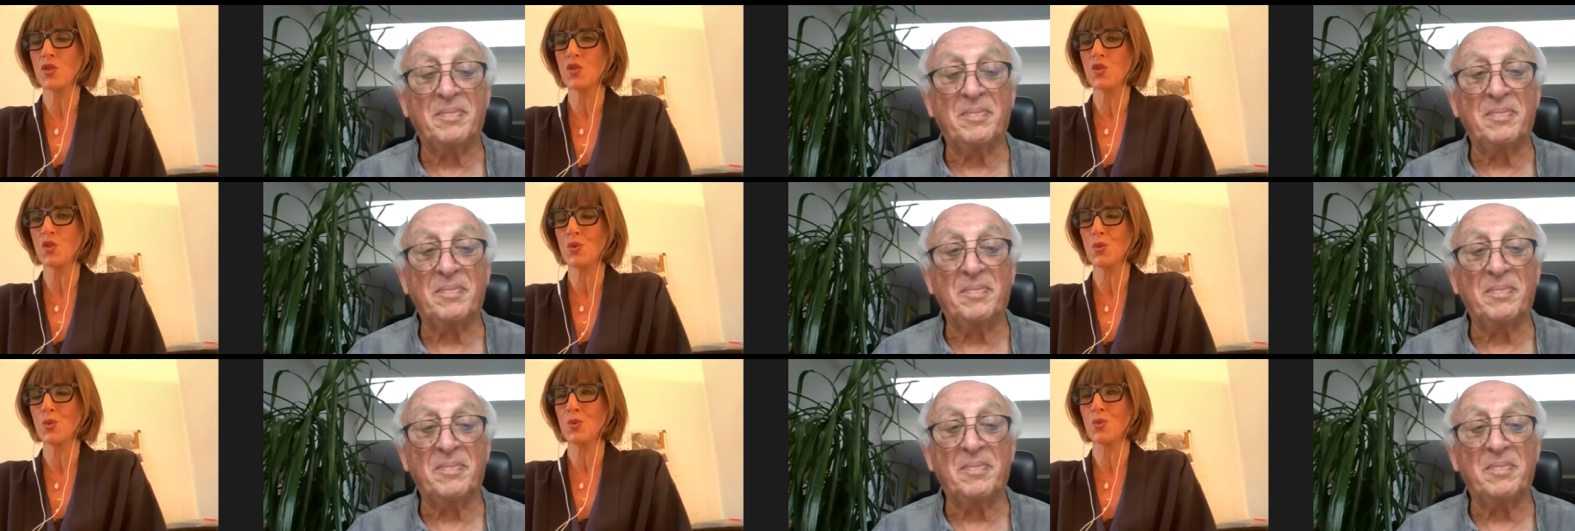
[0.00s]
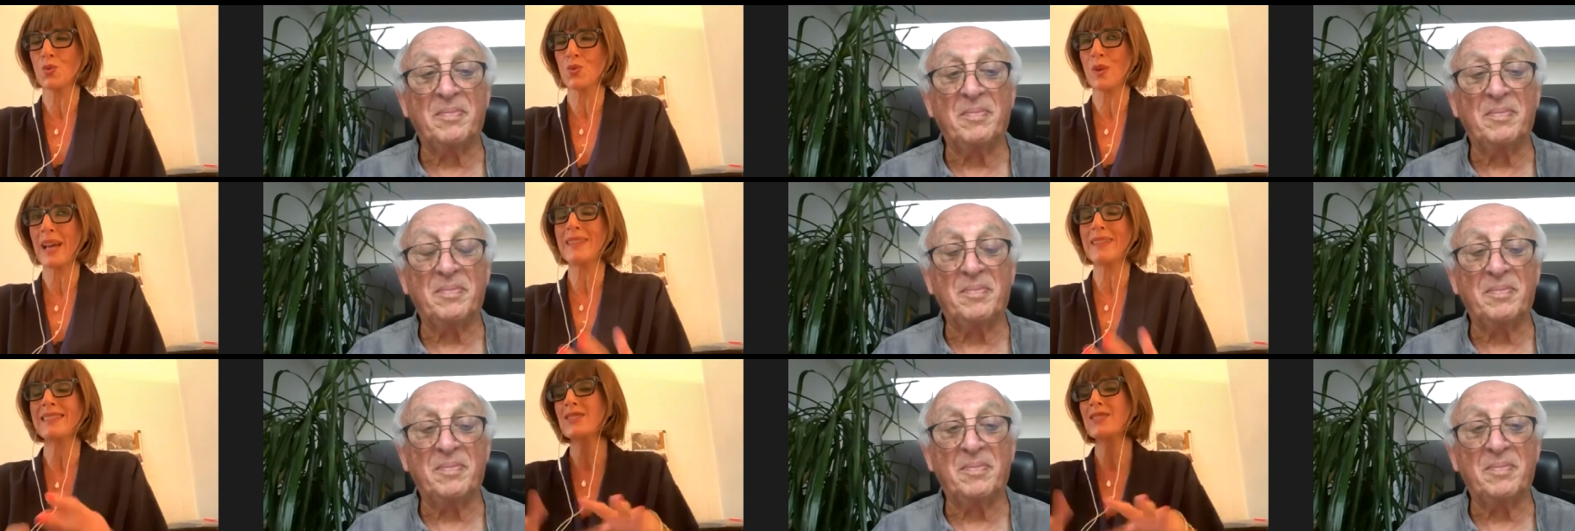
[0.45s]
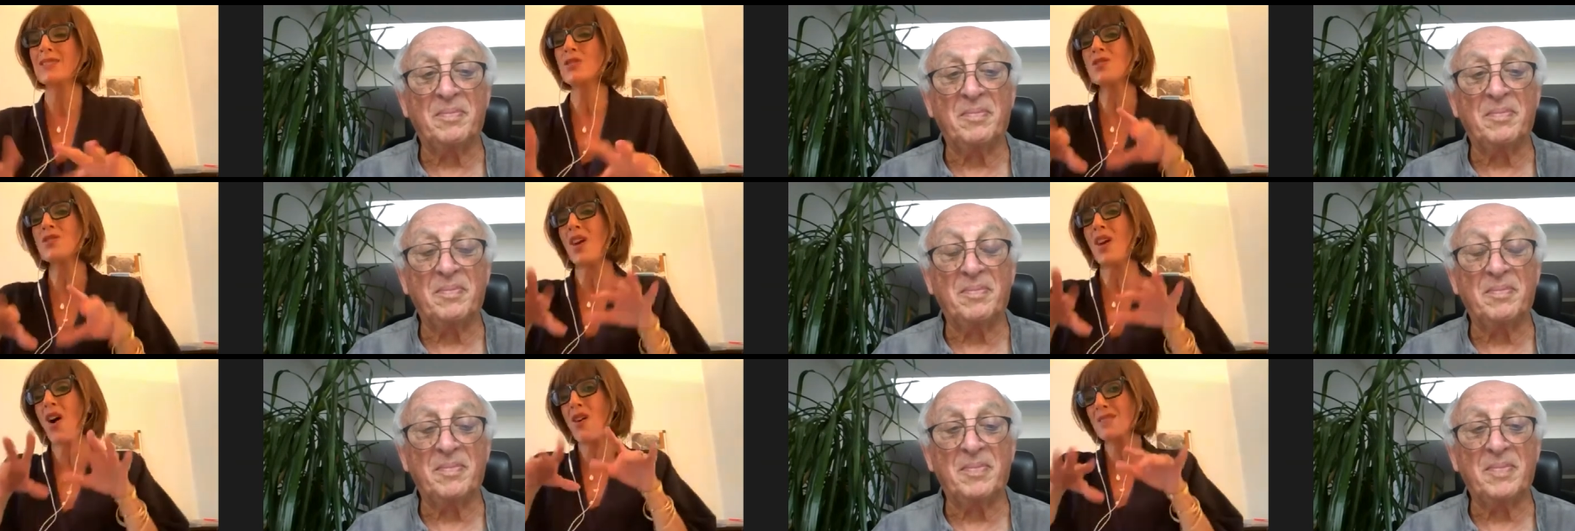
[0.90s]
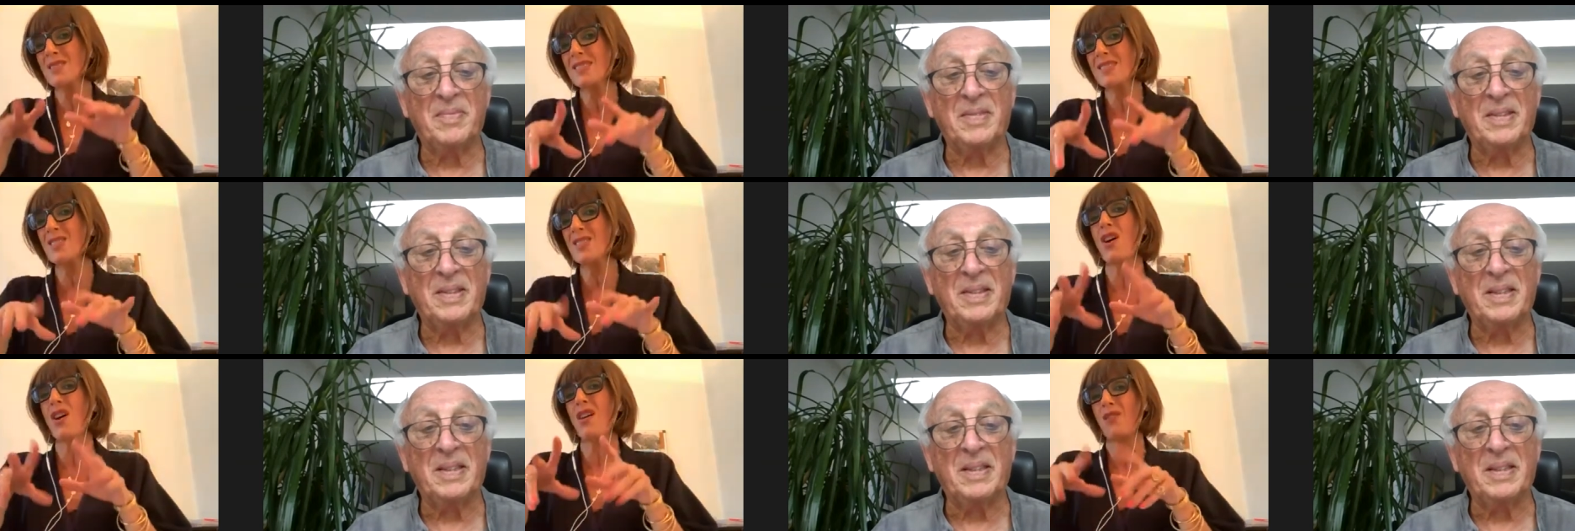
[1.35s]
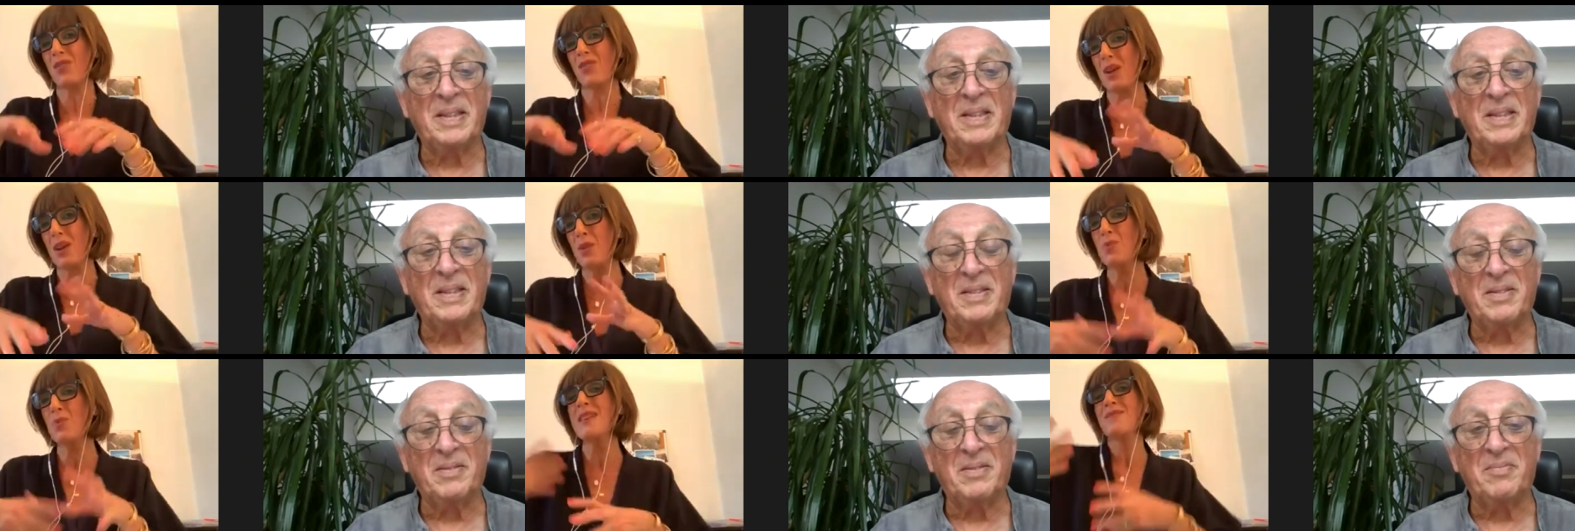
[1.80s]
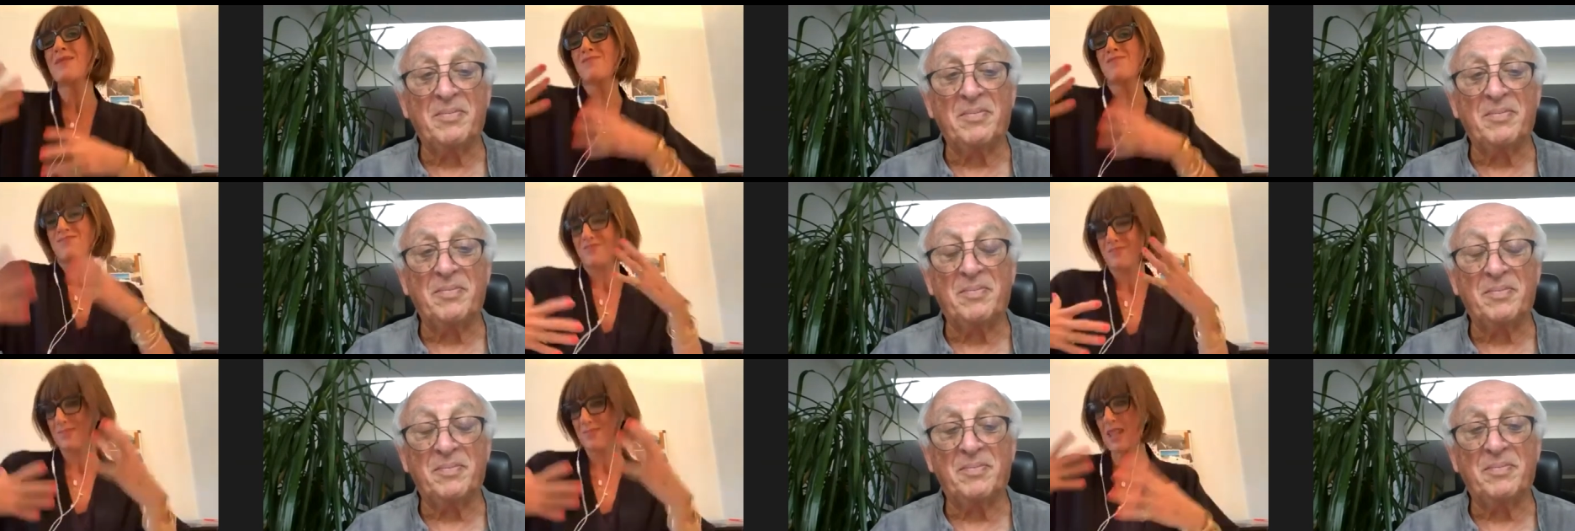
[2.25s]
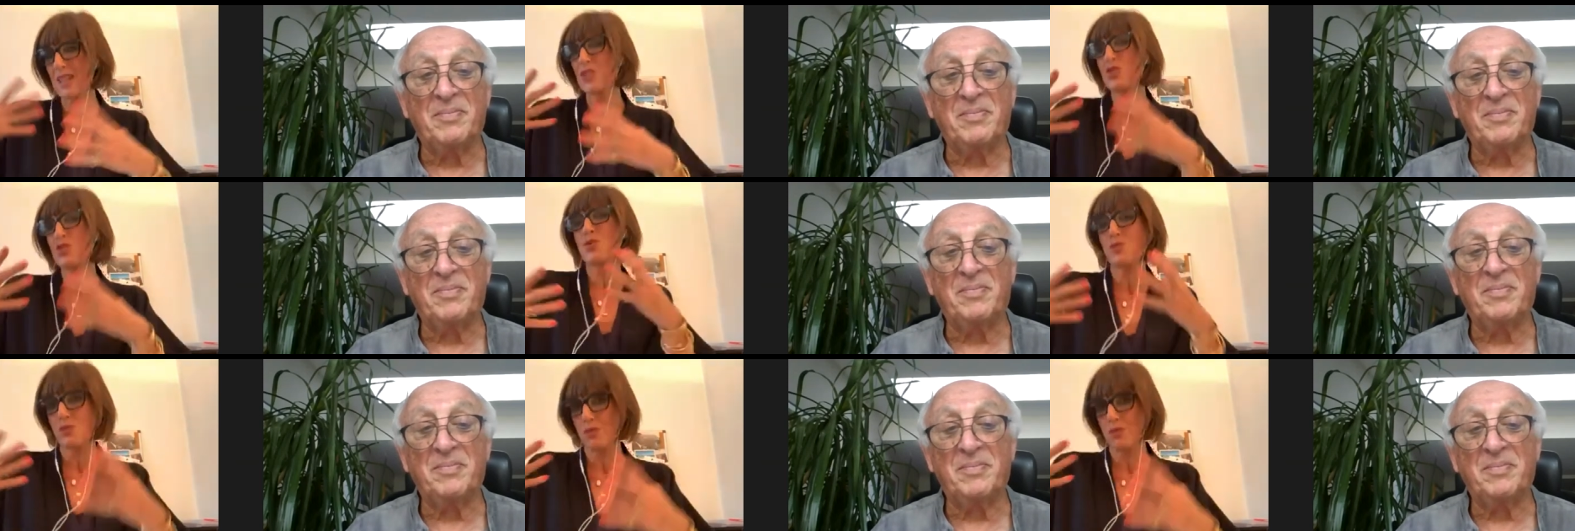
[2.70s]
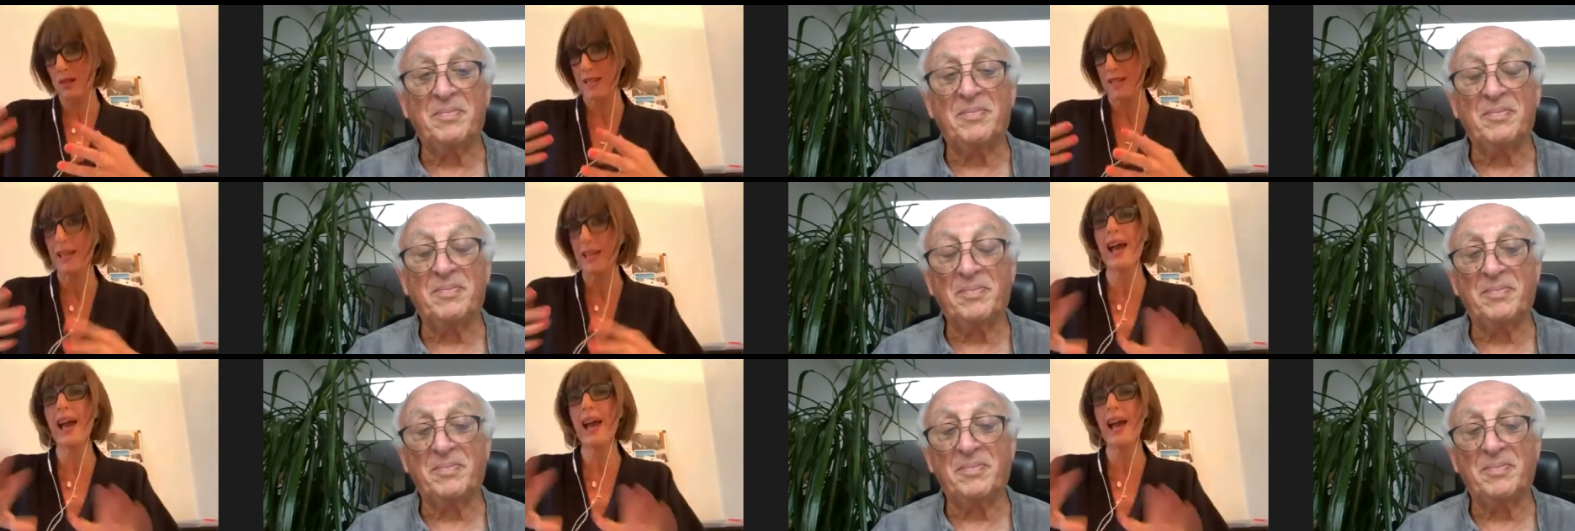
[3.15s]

Speaker 1: and they don't answer very naturally.